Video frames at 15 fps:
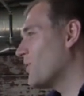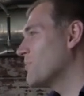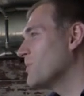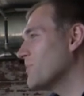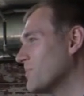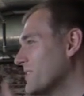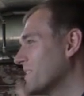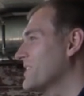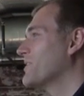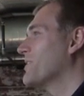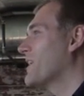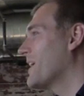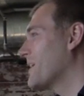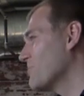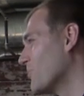Probably
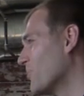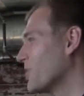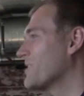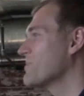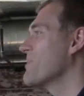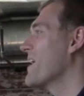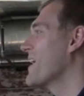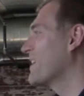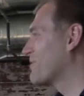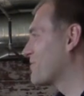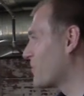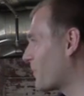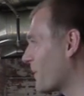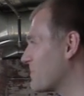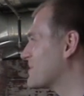you had more demand
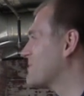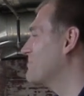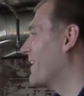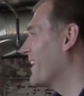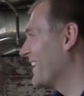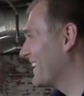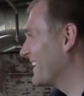for whips by